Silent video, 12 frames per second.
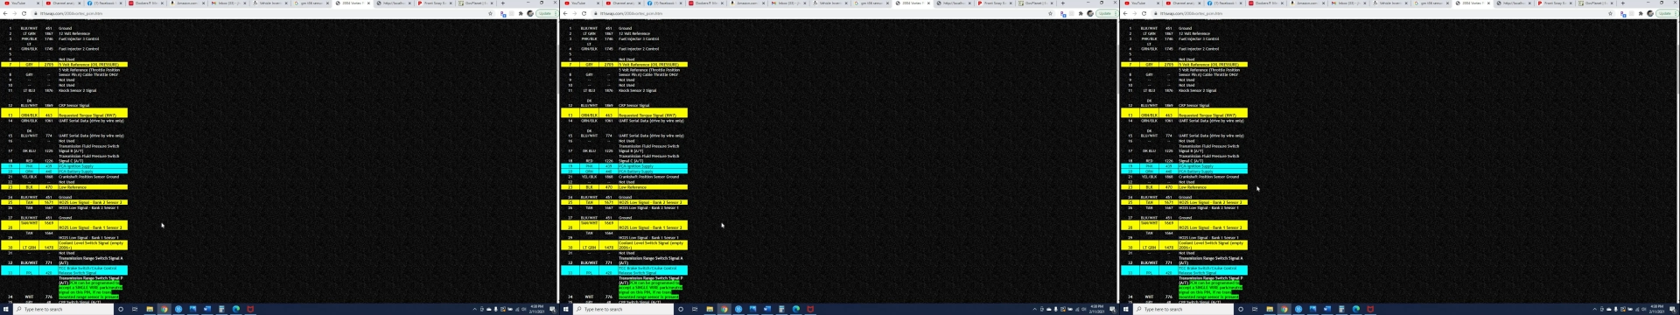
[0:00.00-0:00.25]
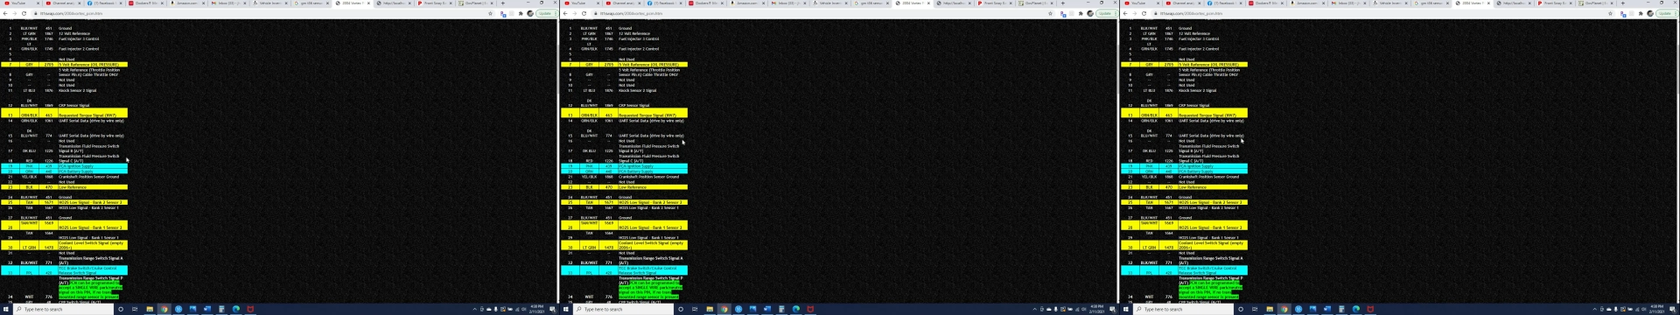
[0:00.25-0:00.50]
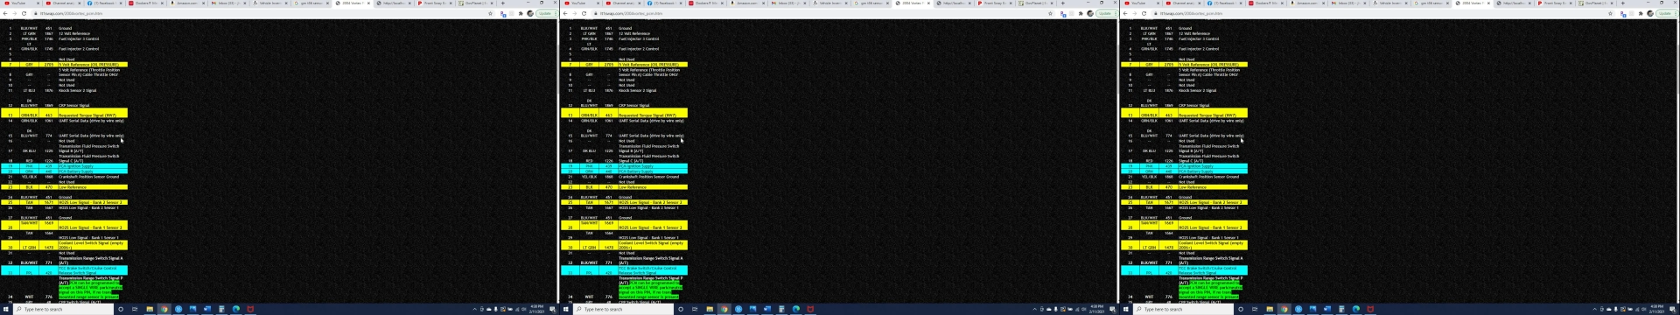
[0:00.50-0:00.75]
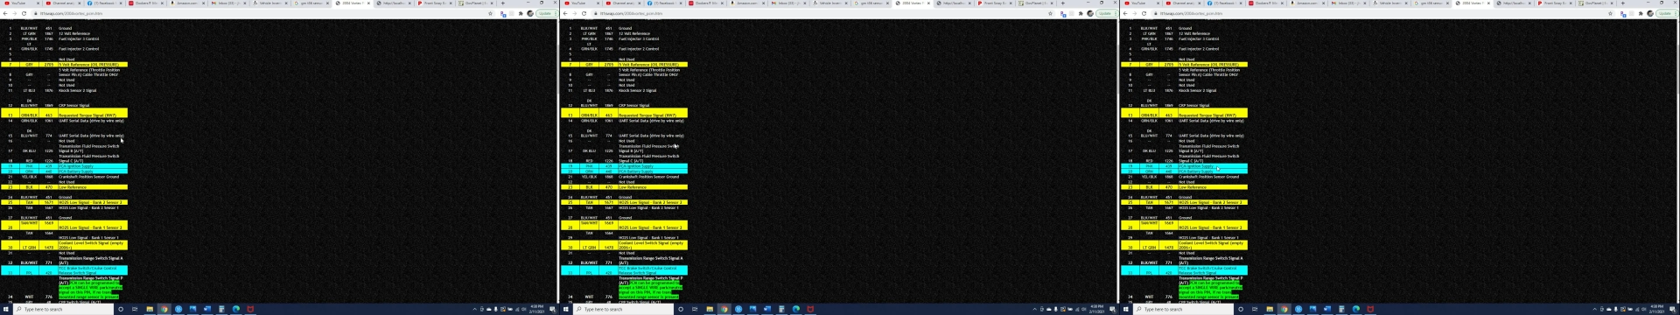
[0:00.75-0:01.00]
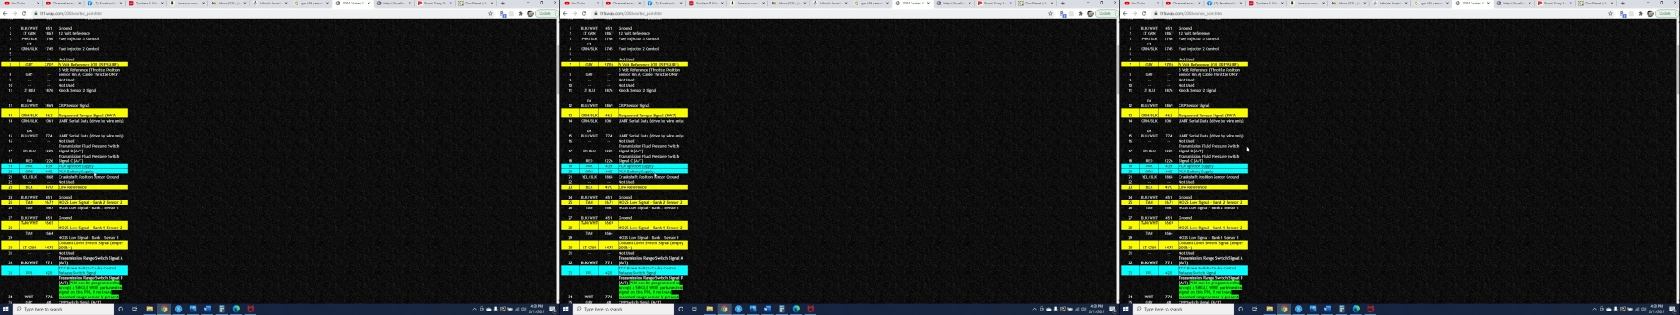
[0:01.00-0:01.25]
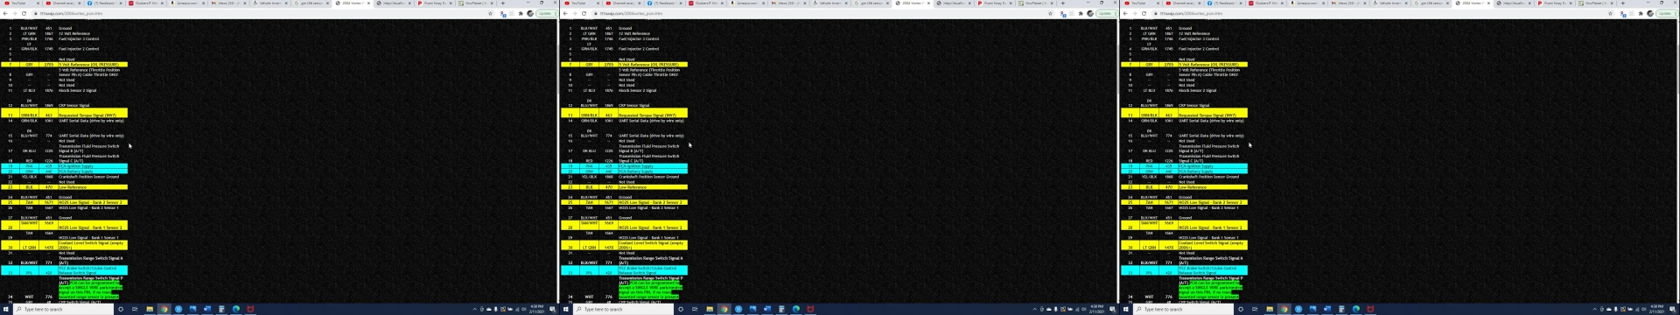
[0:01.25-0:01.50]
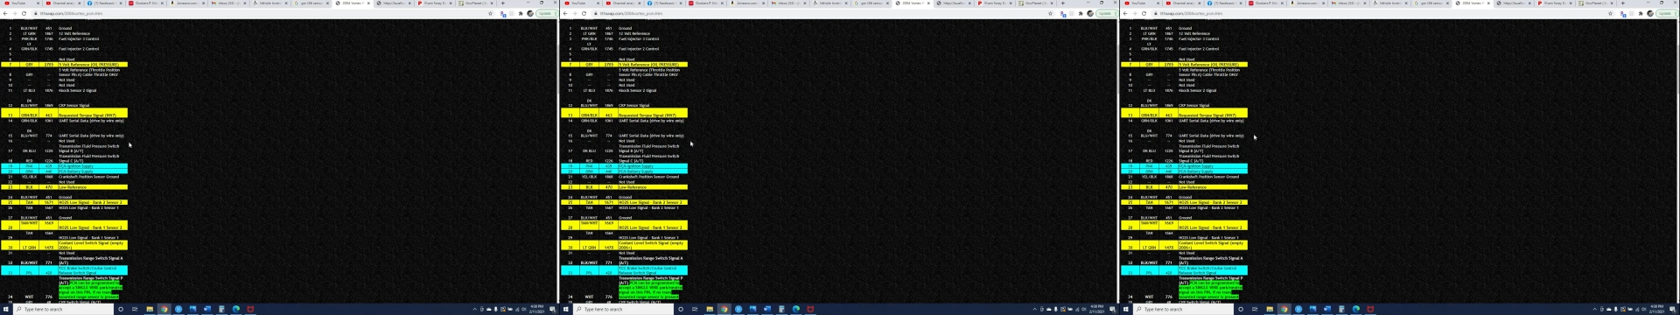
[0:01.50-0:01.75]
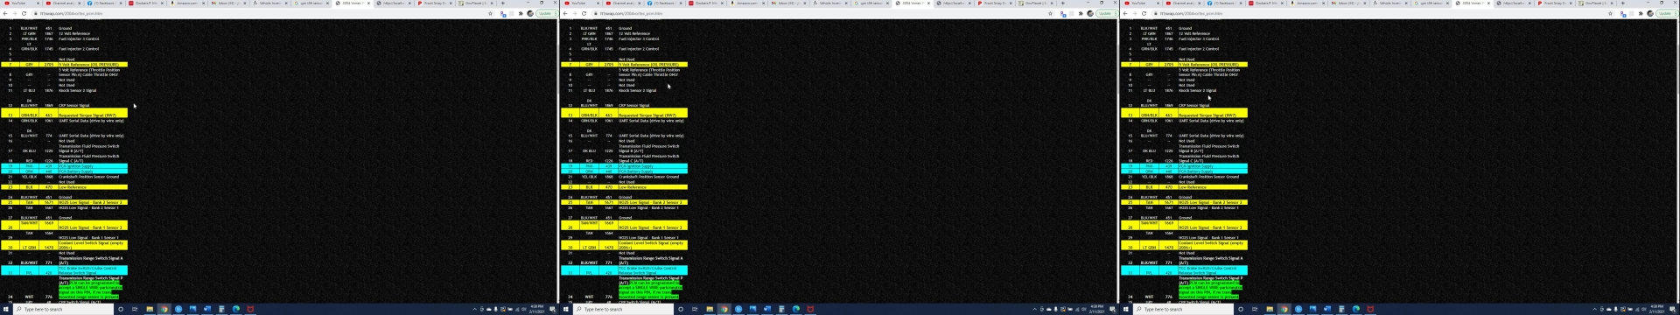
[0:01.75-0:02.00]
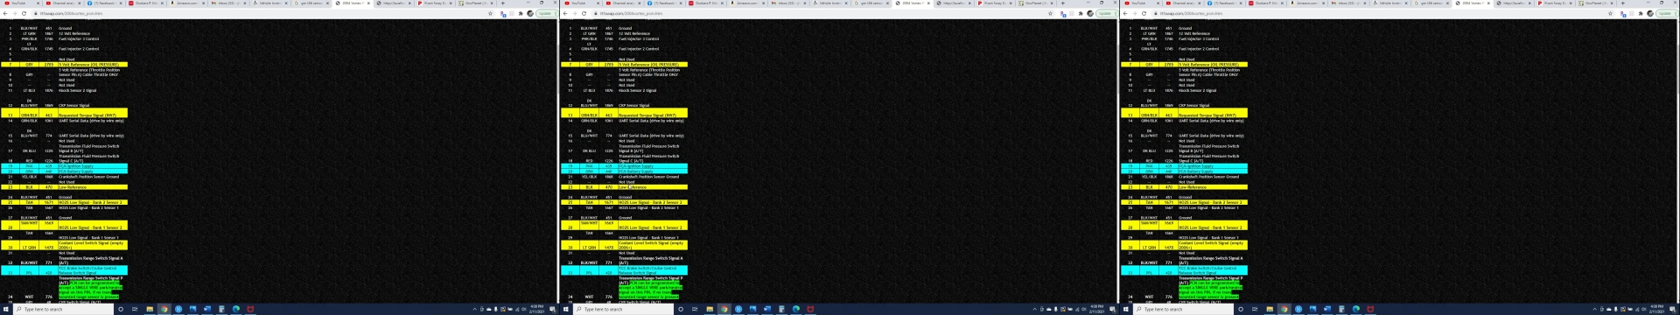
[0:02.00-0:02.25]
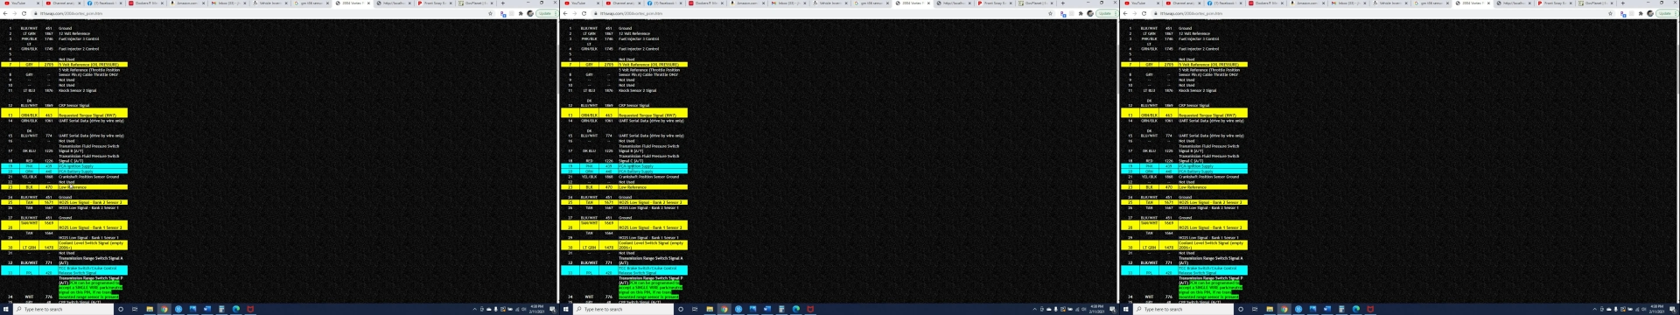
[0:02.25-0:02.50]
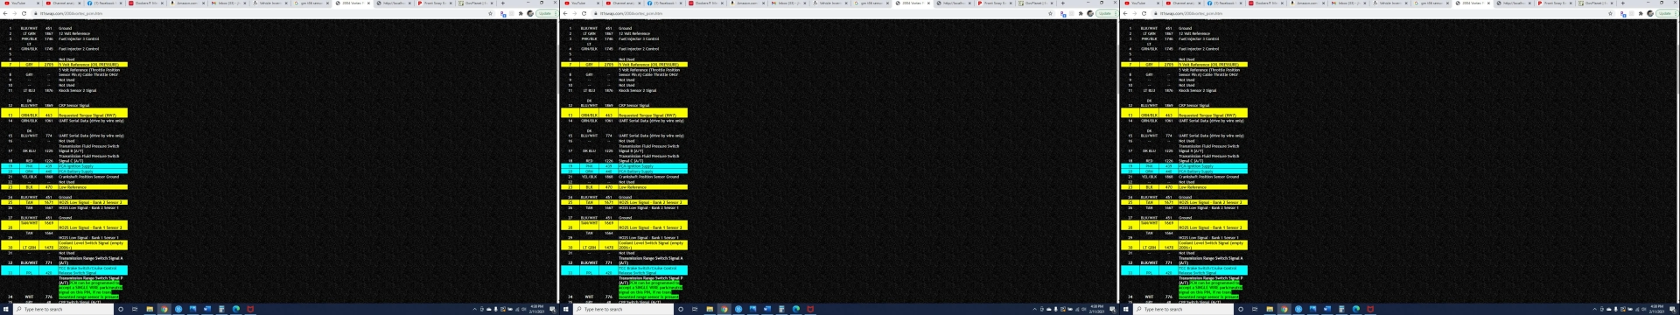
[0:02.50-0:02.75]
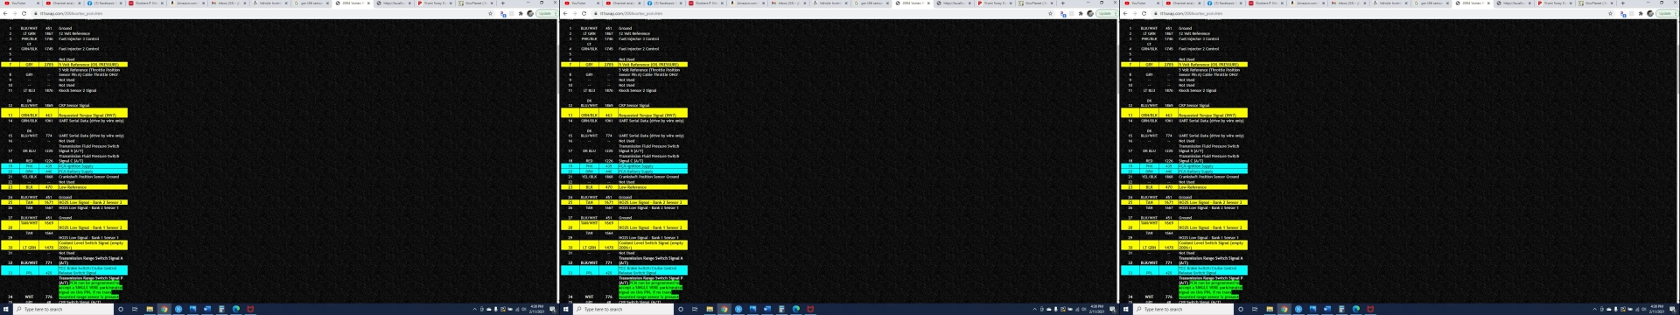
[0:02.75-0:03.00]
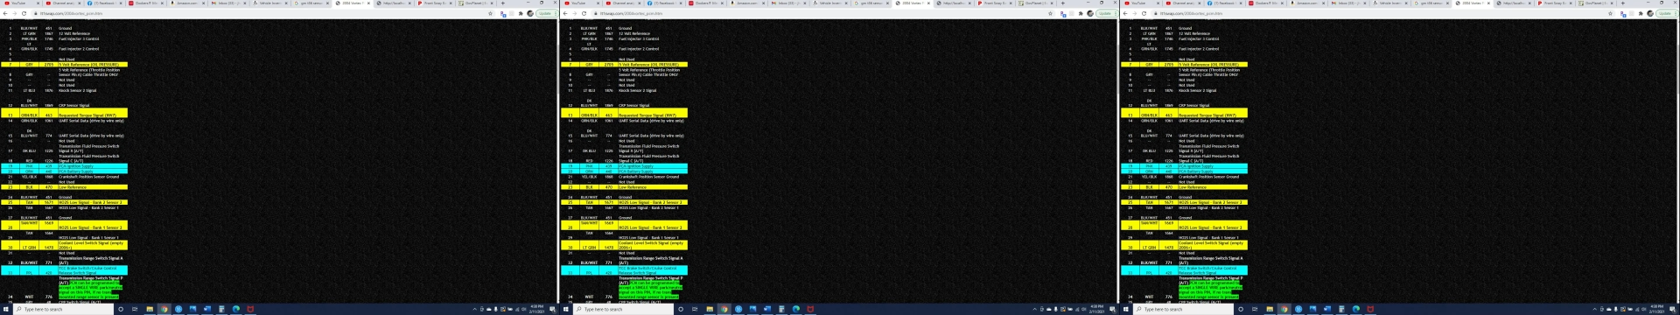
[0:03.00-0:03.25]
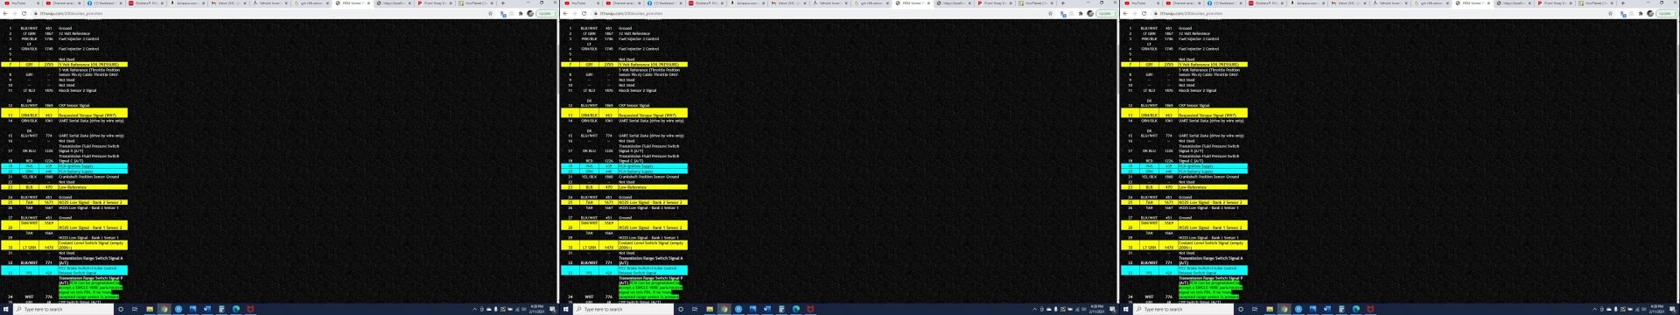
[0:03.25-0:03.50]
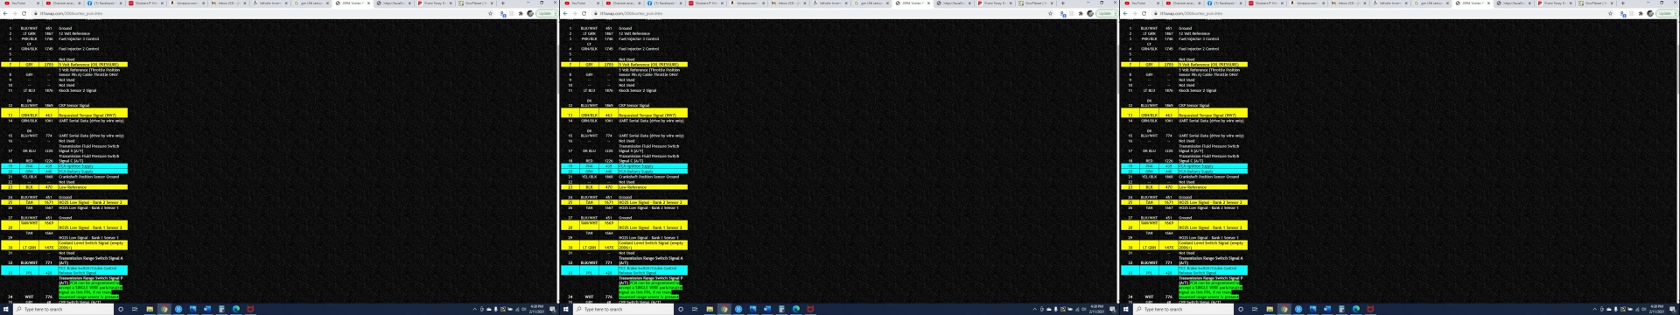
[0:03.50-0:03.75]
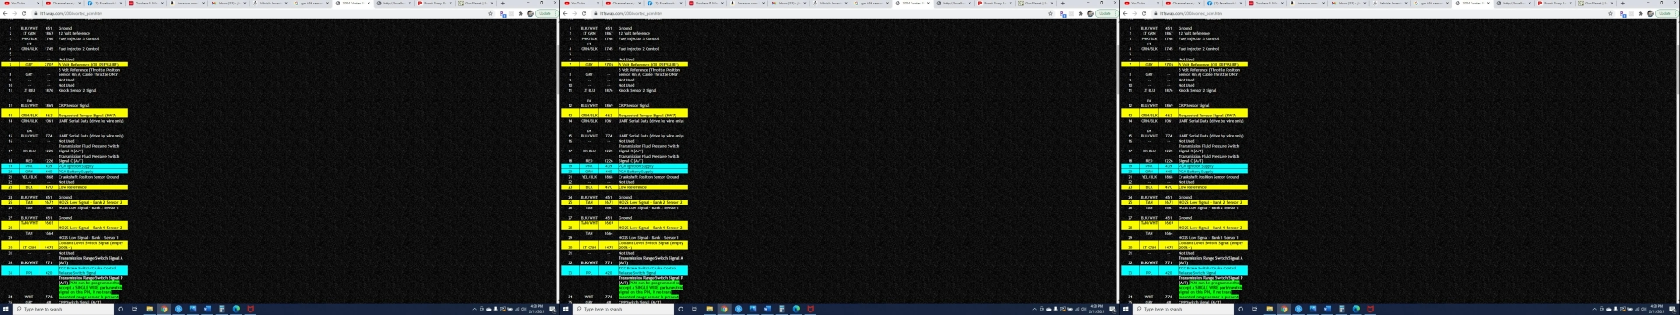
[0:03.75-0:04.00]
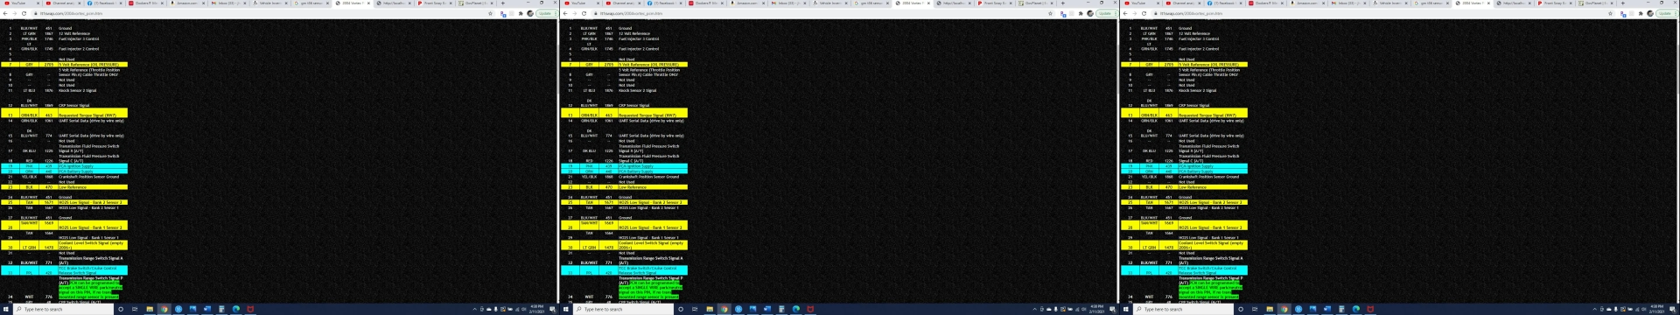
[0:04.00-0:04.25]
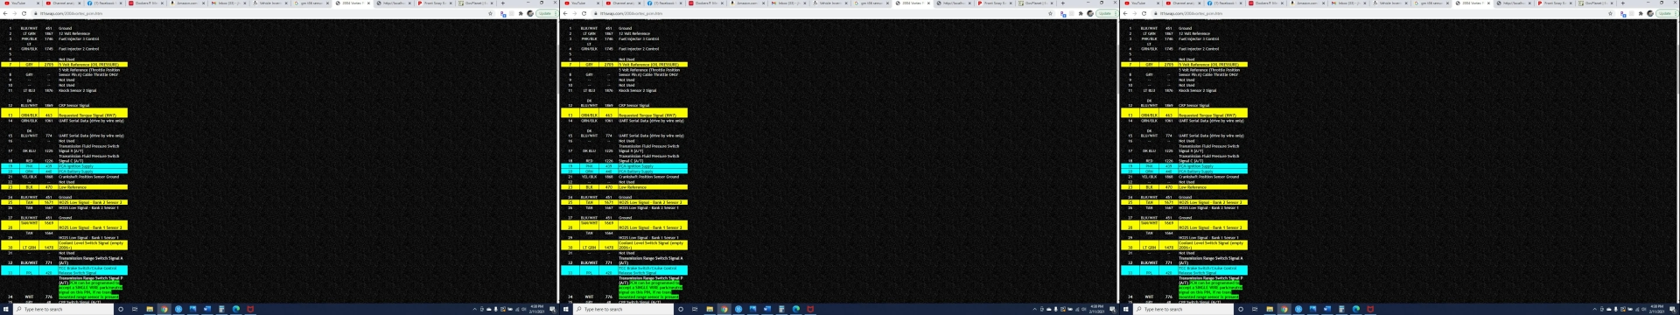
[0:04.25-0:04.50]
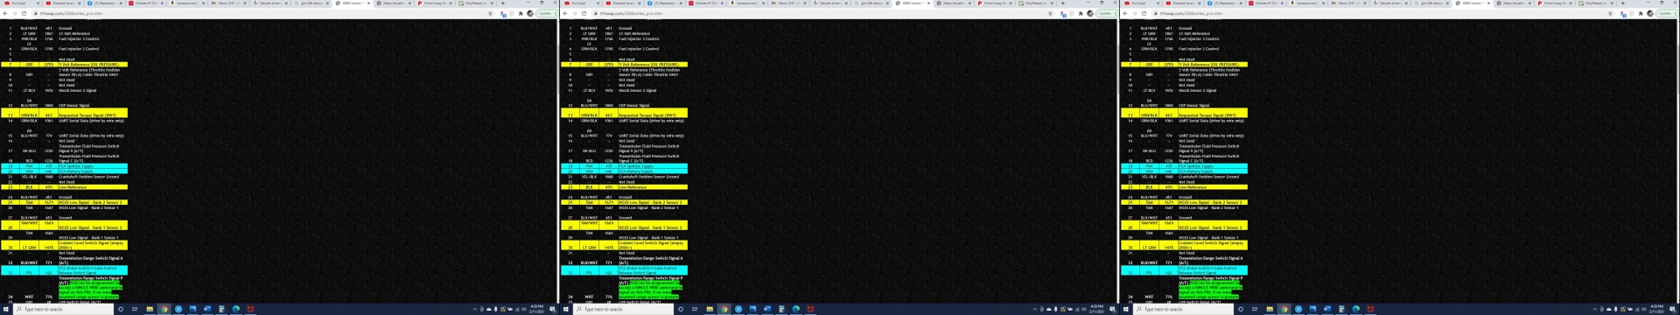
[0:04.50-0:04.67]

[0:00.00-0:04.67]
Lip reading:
(no speaker visible)